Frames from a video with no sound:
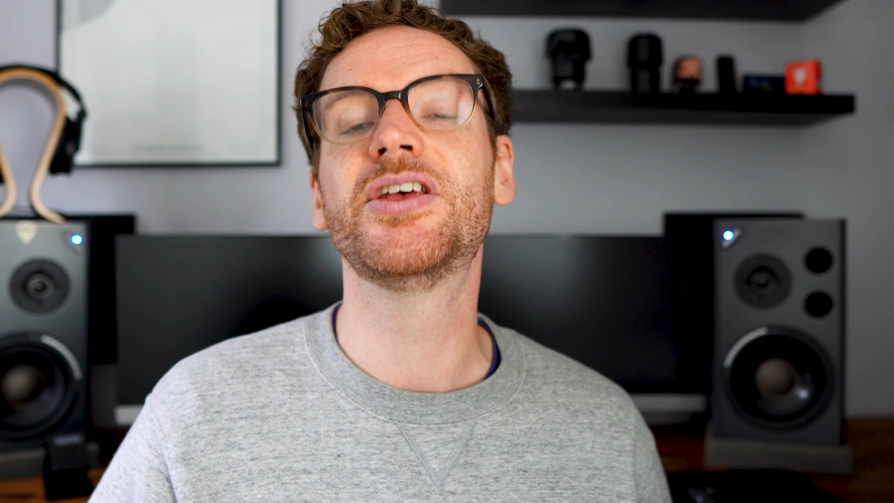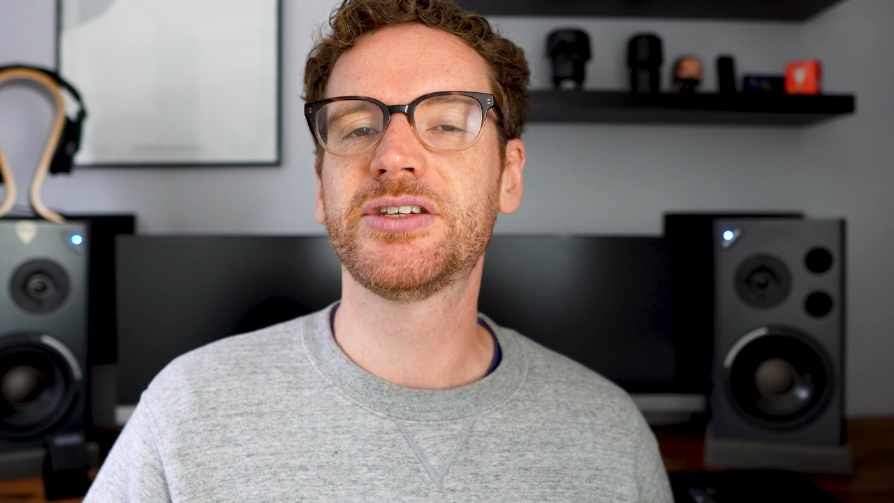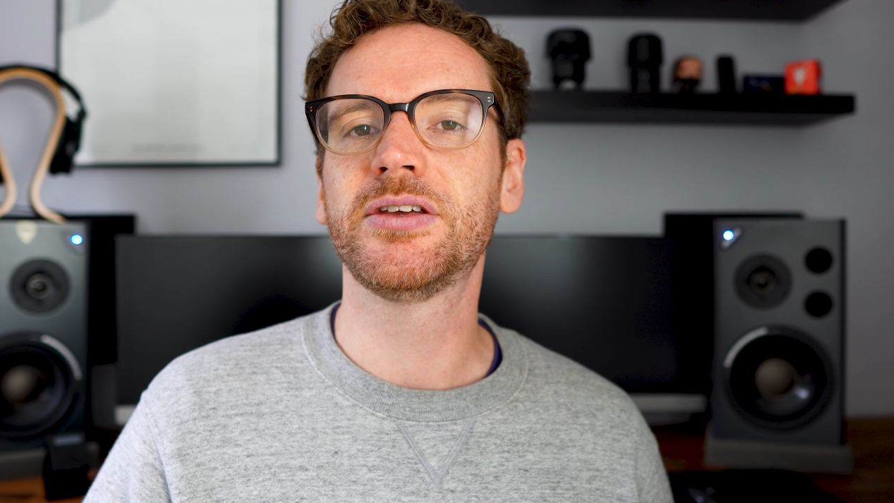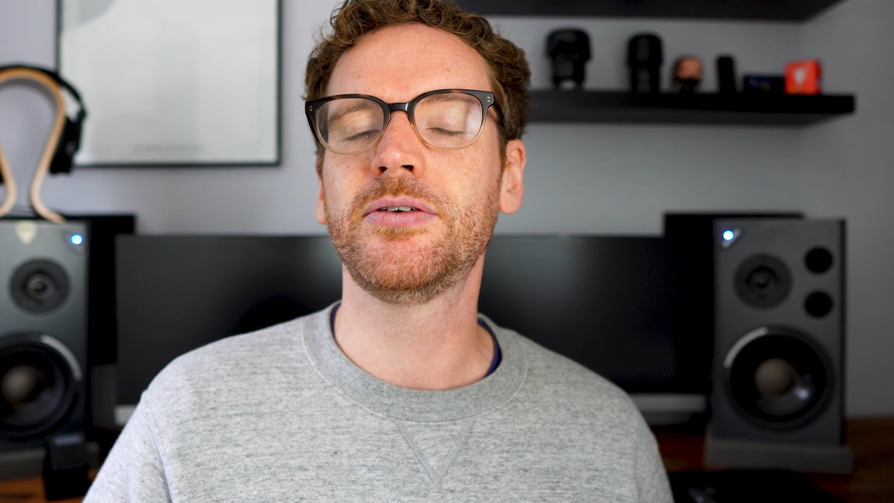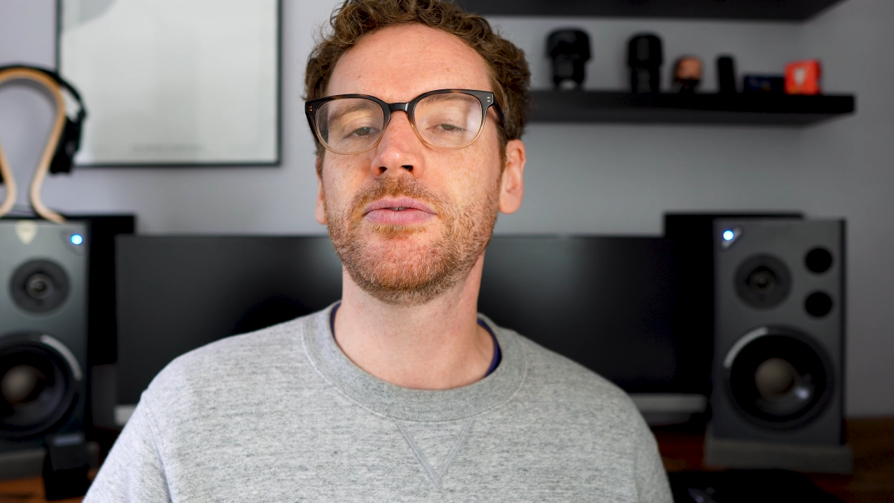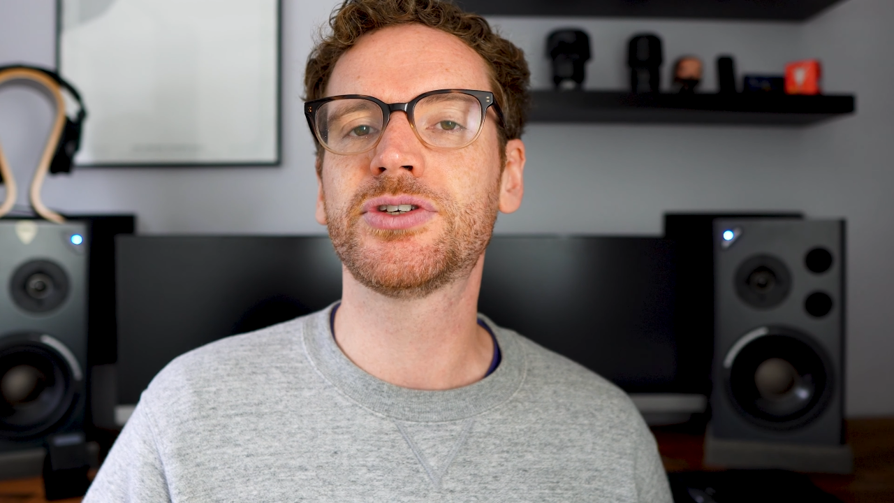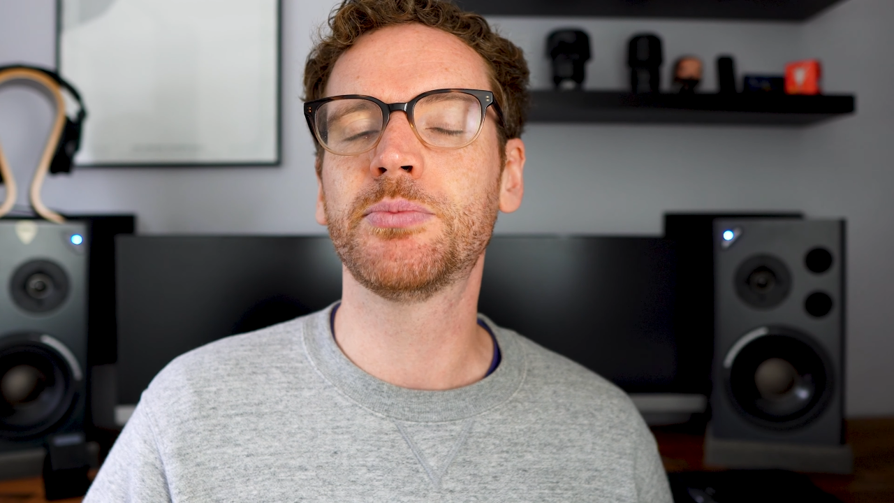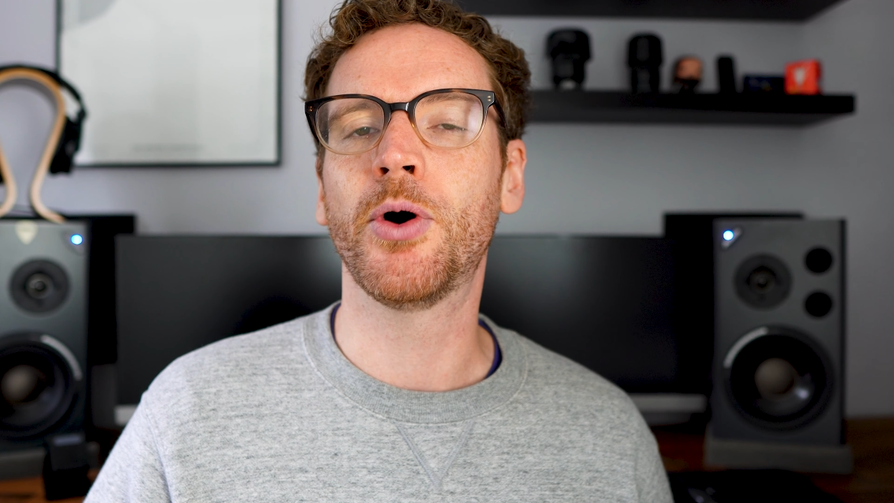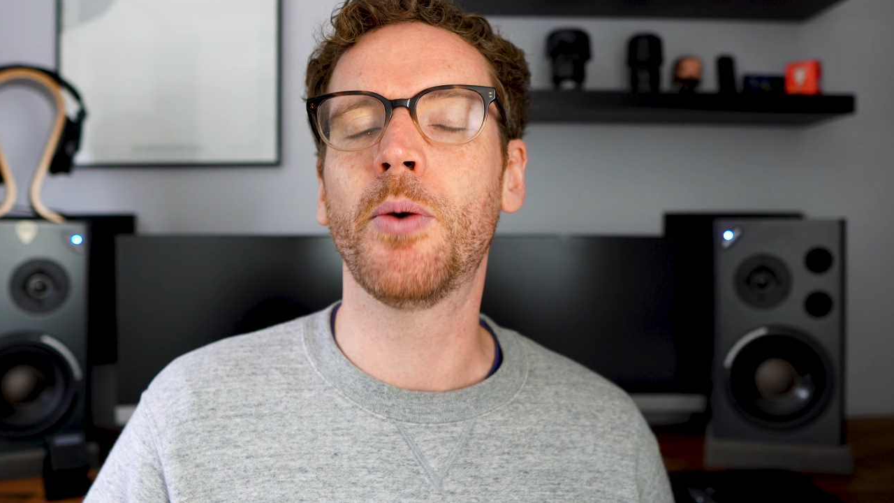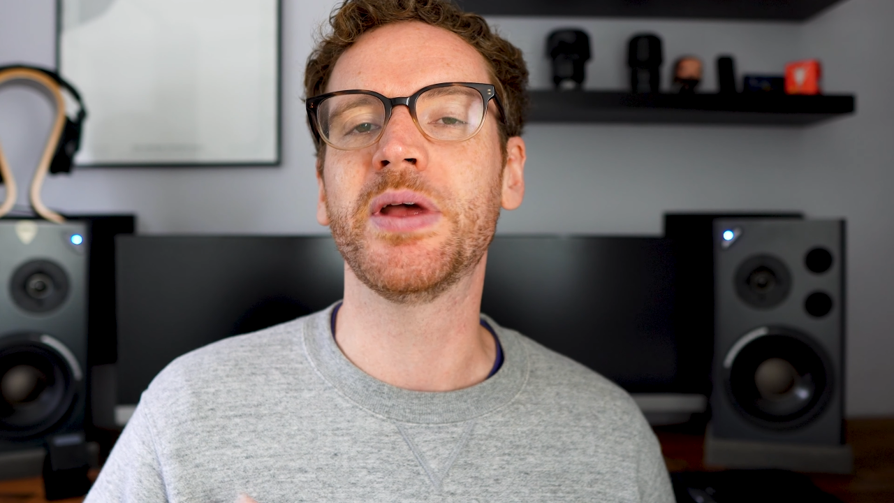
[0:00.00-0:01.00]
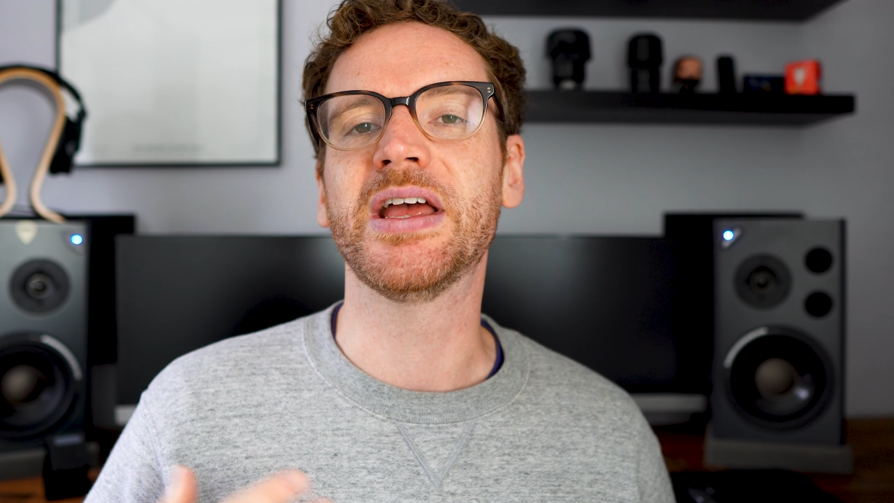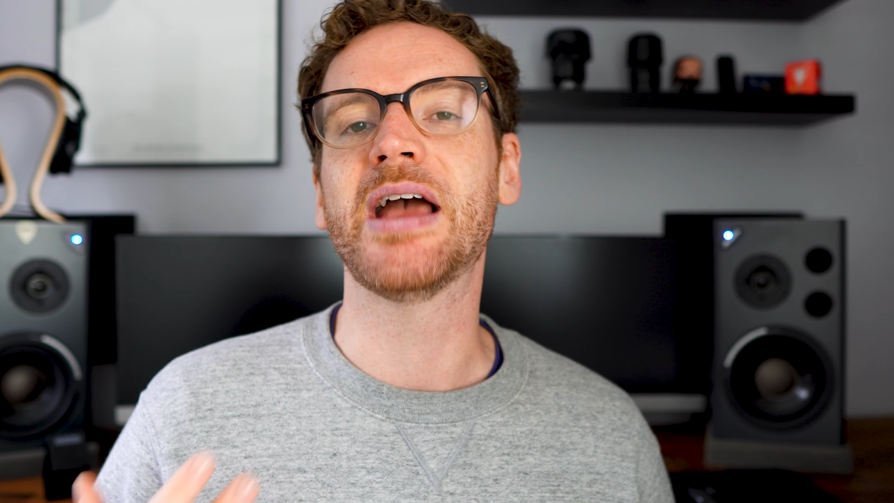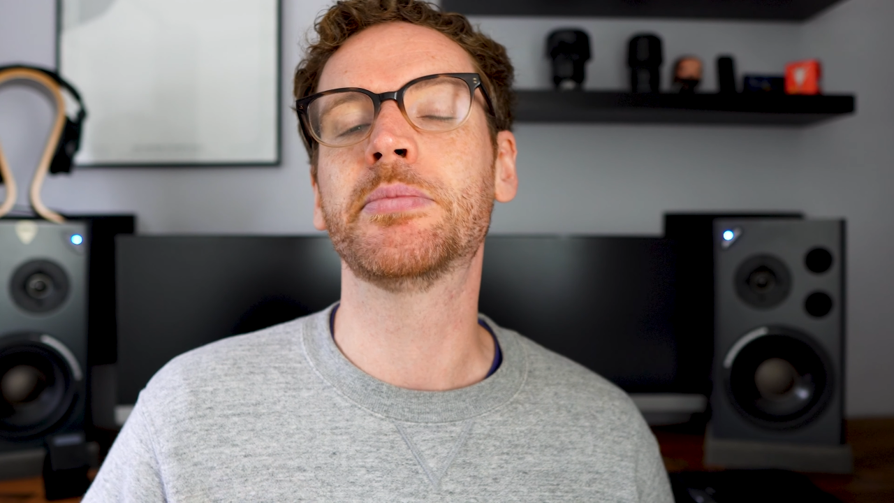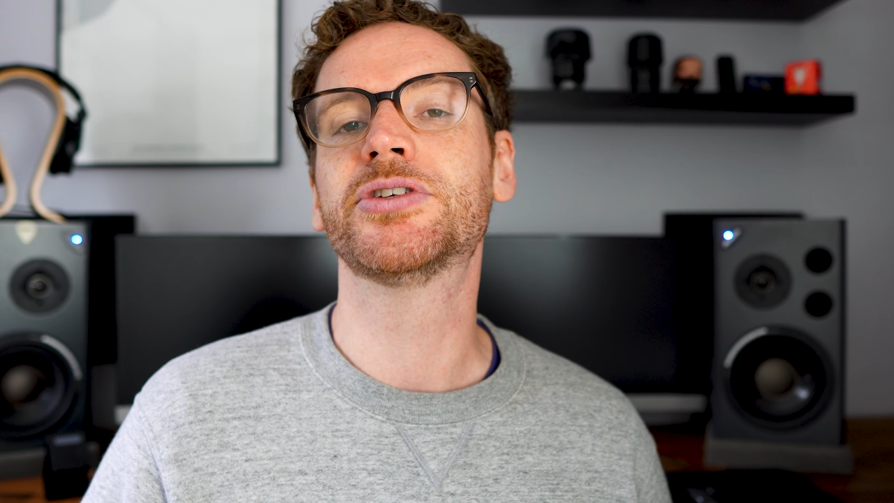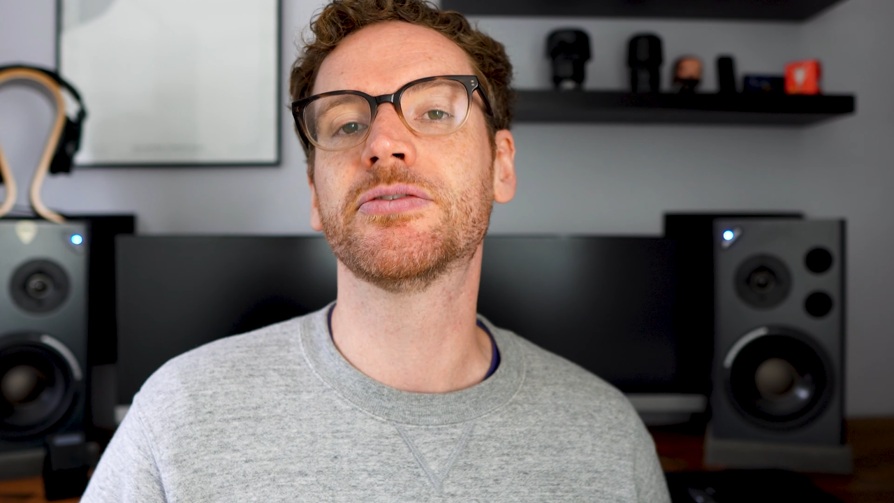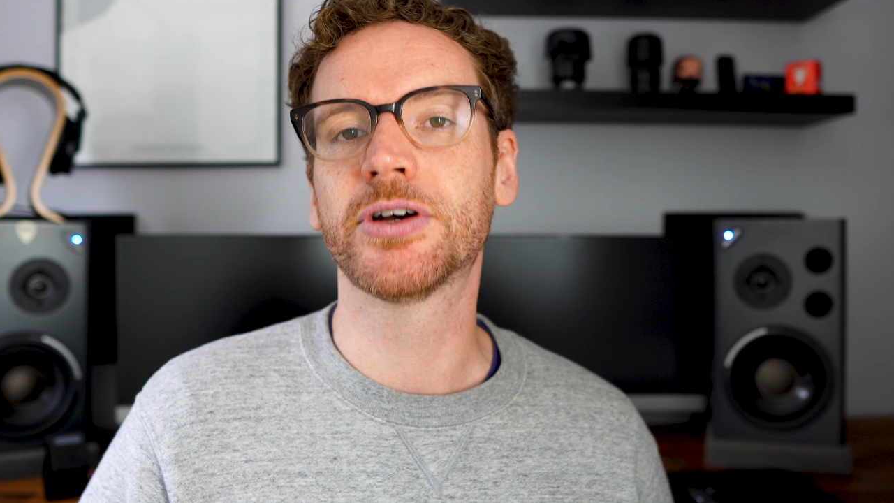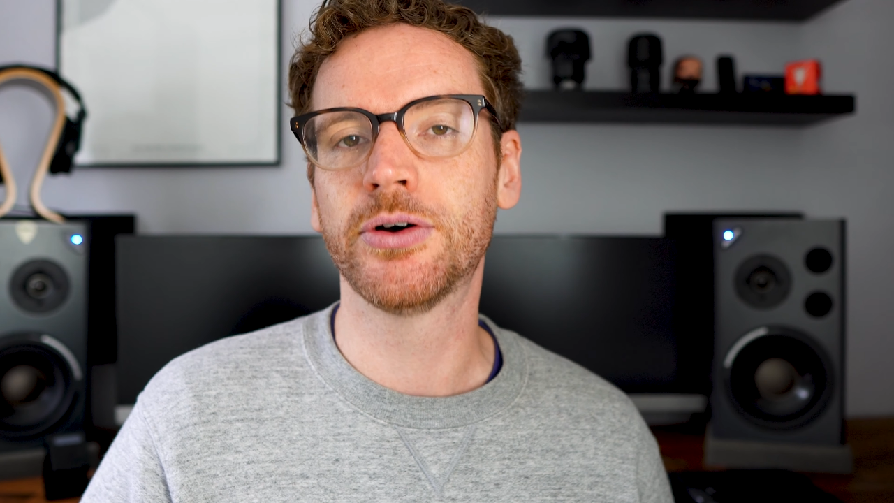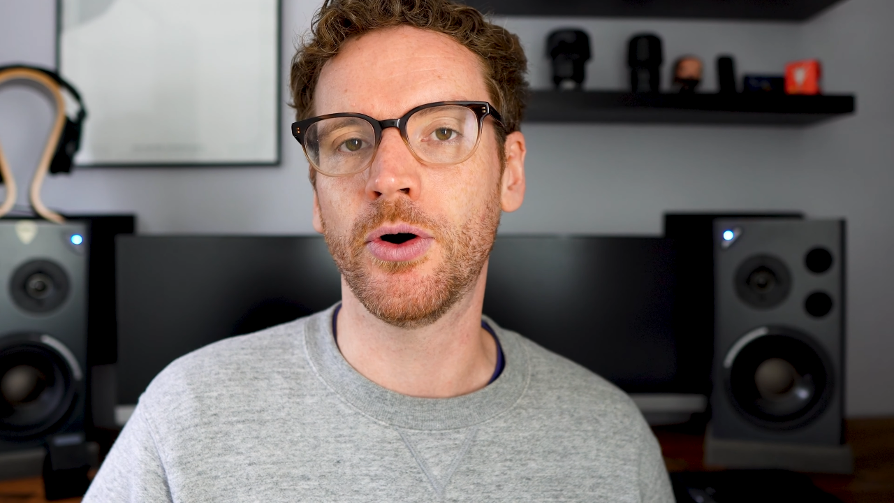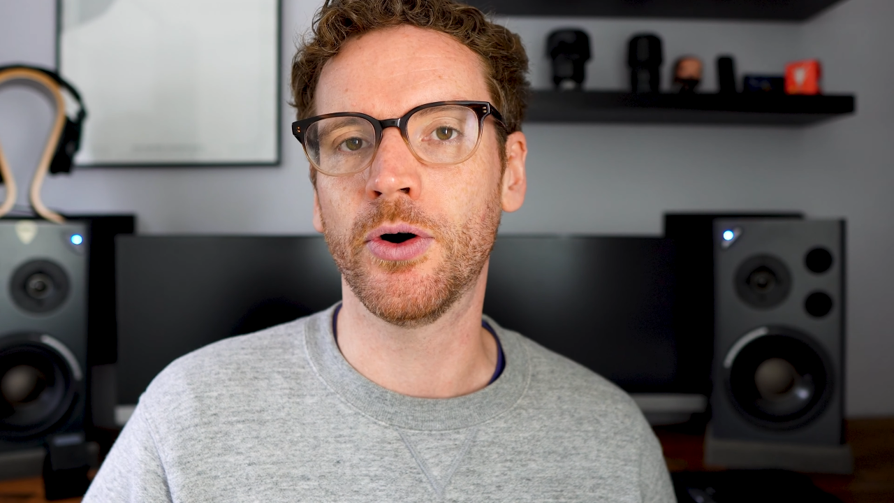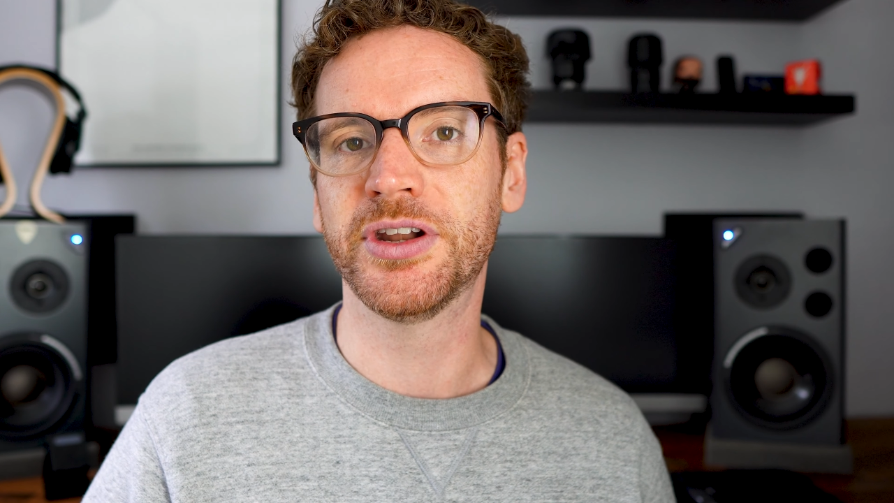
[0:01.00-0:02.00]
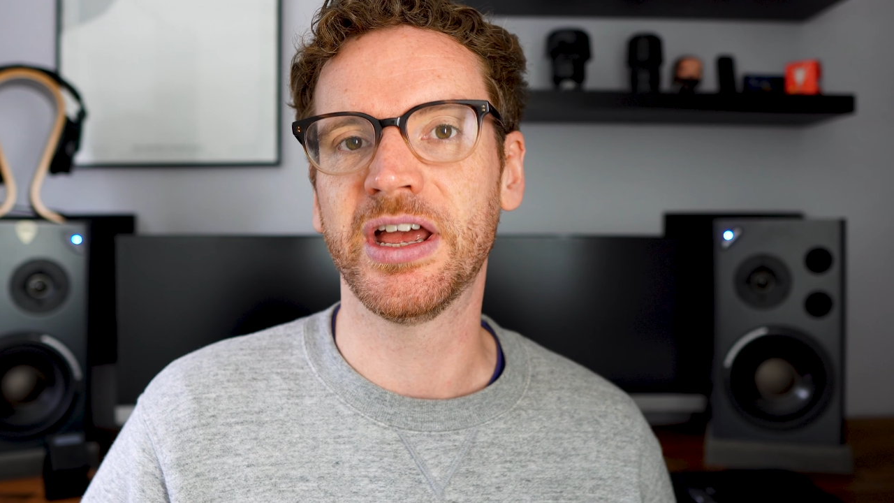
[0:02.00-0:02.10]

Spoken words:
to support being able to record